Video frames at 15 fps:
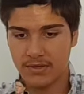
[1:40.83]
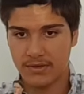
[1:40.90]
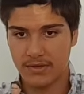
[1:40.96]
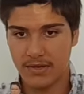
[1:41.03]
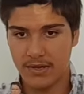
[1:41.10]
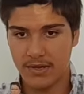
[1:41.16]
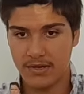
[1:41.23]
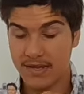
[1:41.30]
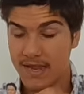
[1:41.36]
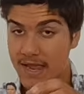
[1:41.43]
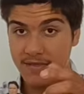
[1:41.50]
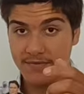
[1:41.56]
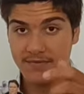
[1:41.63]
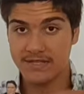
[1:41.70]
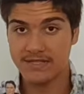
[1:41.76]

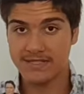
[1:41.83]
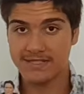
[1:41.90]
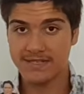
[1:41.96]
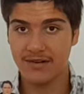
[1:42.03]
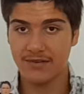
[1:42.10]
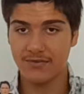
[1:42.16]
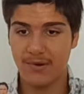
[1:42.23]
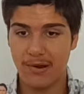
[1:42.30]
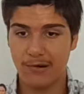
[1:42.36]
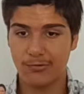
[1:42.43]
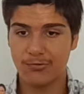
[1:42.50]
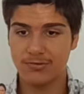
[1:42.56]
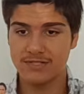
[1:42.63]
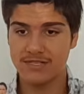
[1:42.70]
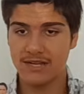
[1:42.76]
Yeah, this is kind of where it
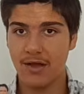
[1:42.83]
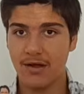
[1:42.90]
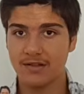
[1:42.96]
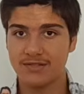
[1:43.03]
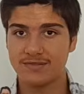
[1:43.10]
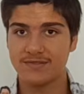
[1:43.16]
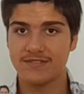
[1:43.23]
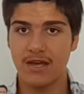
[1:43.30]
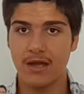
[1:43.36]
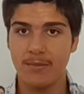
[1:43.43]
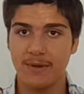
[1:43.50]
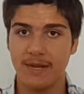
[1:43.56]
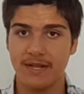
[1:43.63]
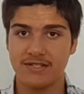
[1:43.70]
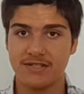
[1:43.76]
all starts with
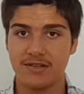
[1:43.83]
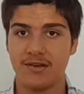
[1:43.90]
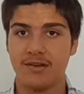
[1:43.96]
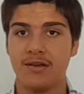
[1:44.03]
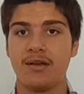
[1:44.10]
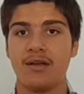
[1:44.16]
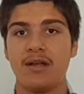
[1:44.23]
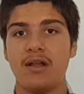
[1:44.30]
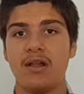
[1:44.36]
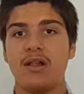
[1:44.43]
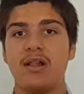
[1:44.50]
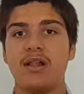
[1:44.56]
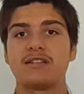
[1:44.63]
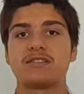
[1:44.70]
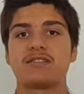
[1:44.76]
Terminator.
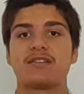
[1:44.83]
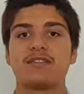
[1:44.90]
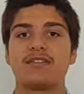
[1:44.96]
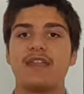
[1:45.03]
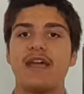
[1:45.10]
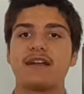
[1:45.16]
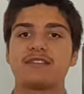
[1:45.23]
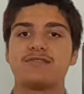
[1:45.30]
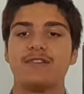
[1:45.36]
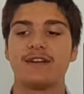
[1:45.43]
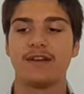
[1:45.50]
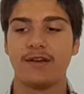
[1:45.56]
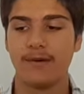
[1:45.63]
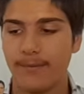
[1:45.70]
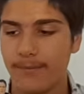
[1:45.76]
Let's look at the next
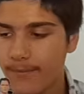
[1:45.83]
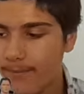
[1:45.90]
figure.